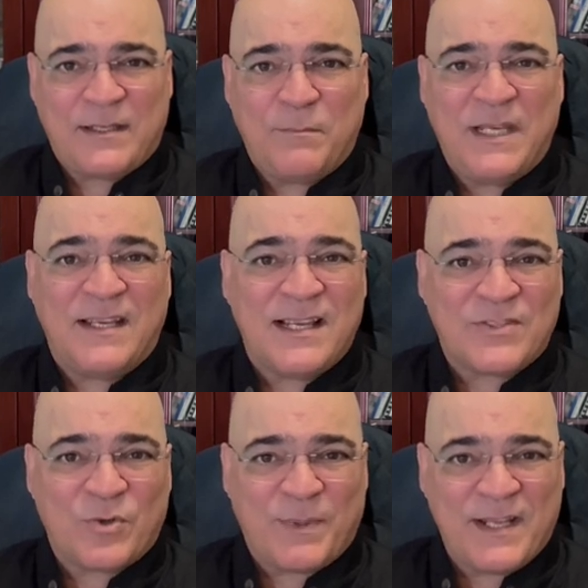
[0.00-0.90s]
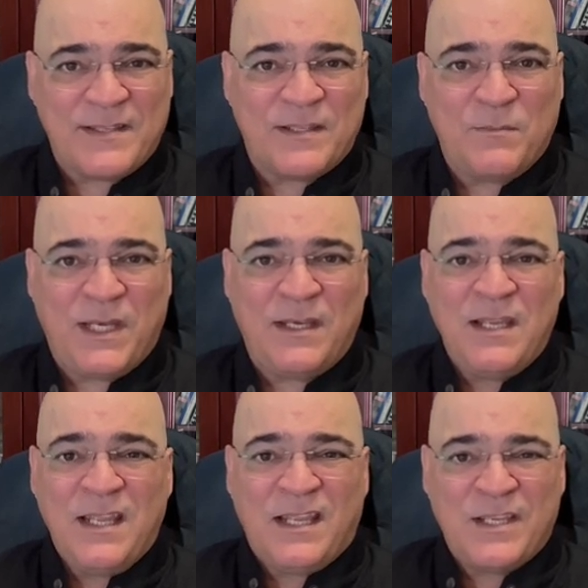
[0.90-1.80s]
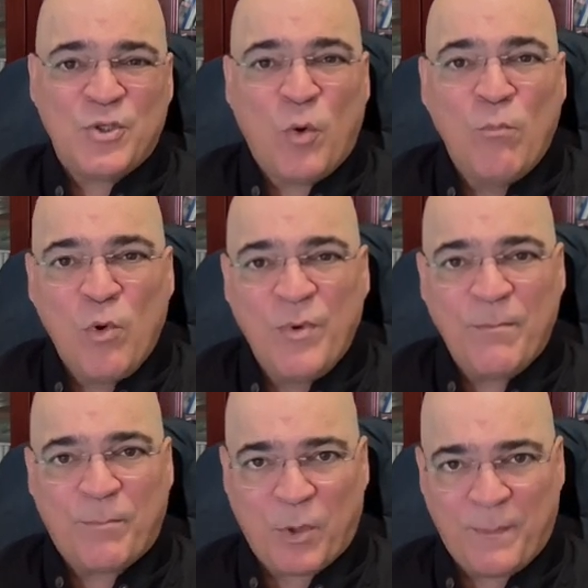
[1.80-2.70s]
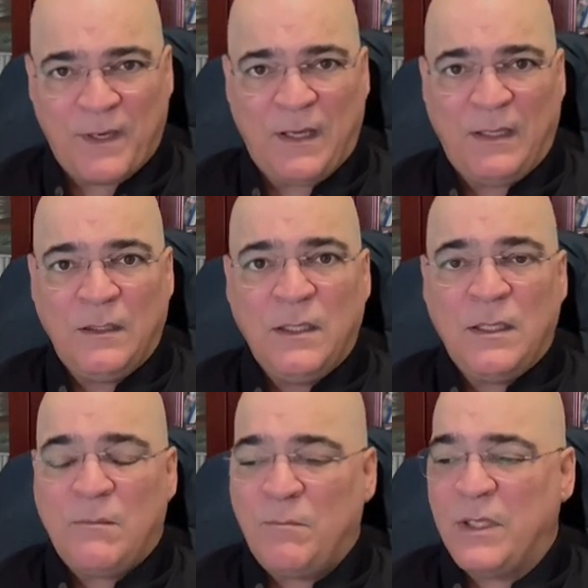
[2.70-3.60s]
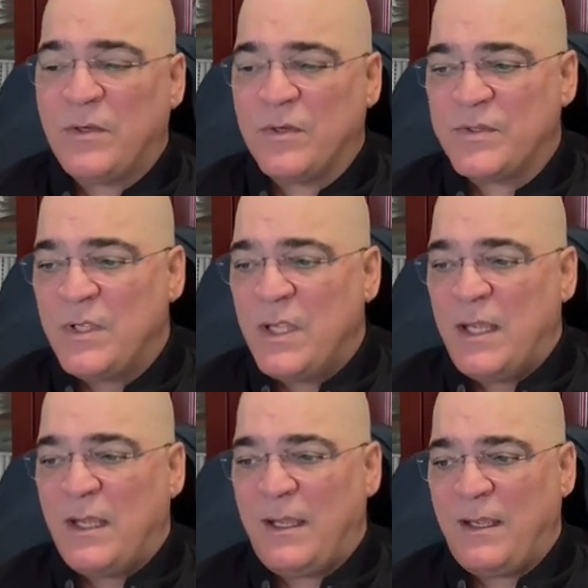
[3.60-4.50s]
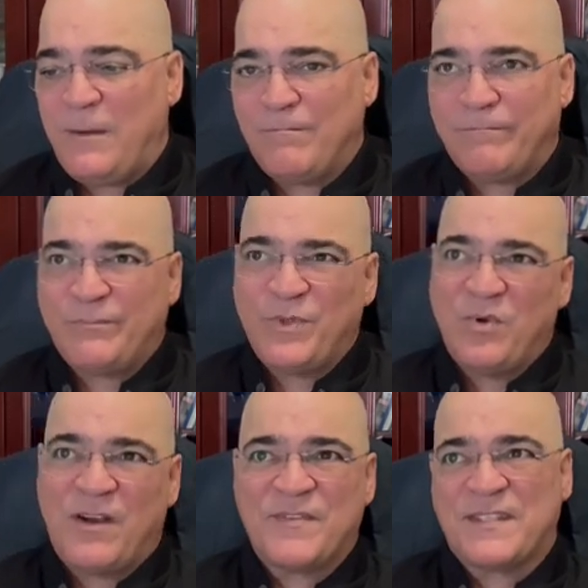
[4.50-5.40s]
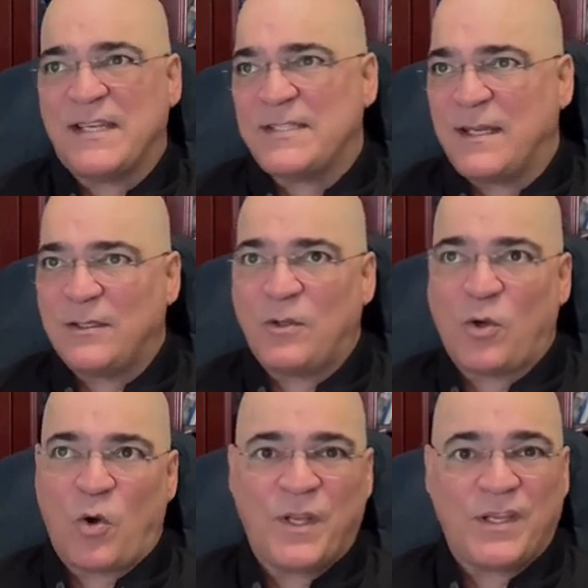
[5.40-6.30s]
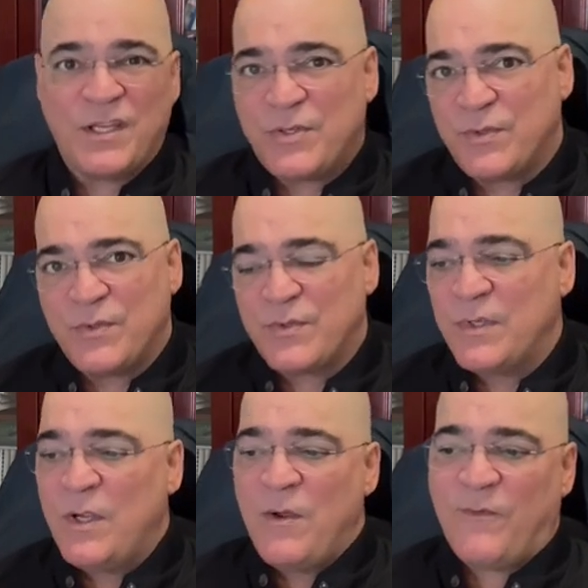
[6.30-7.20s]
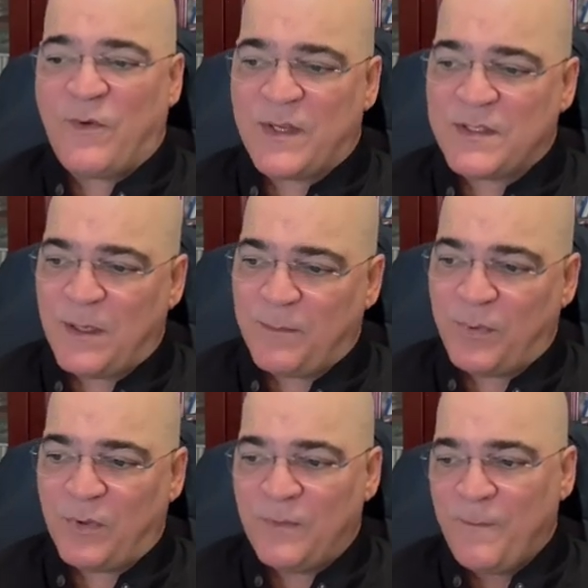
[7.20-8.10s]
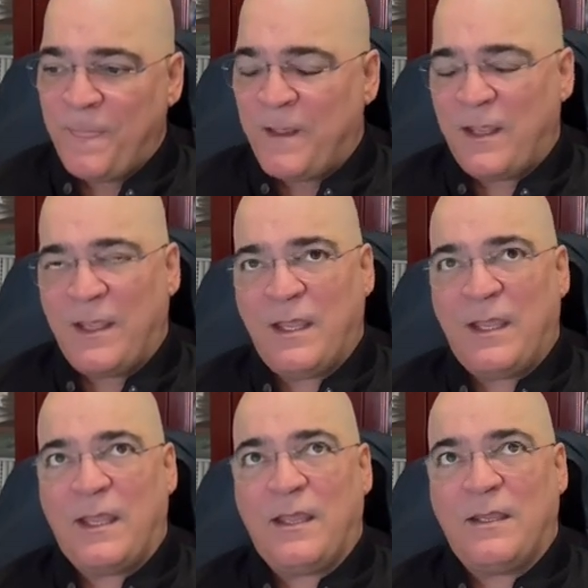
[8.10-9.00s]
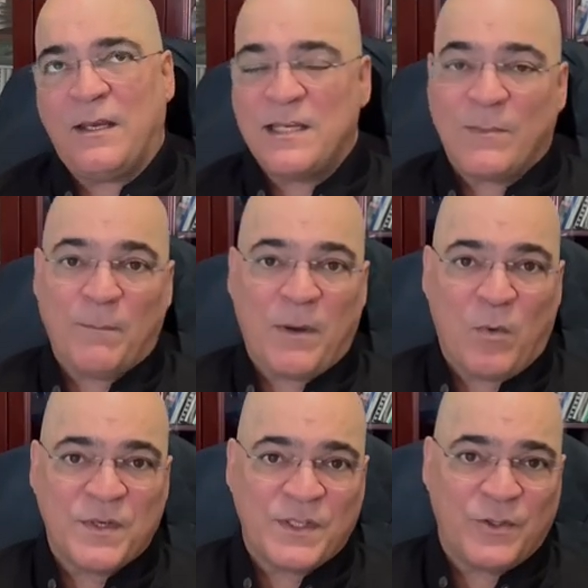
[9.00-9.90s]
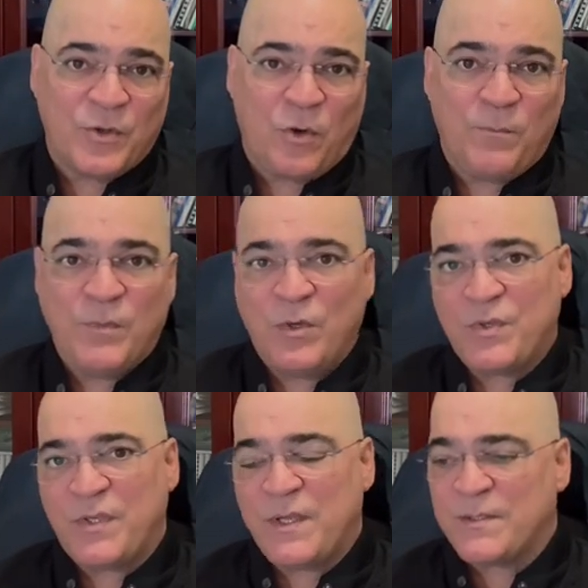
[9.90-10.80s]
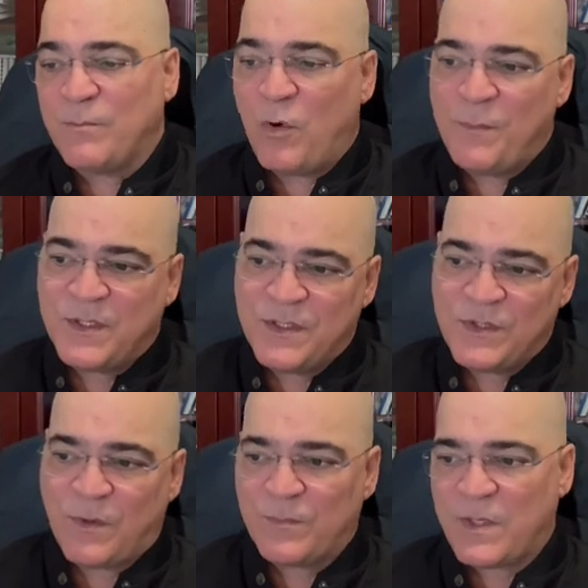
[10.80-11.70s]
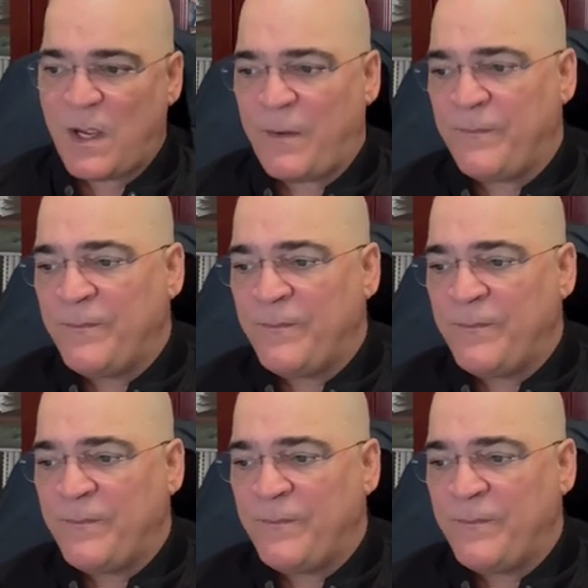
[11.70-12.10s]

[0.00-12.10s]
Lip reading: meaning gastroparesis, meaning it's not moving properly, because you have certain chronic issues, for example, irritable bowel syndrome, nausea, vomiting sometimes,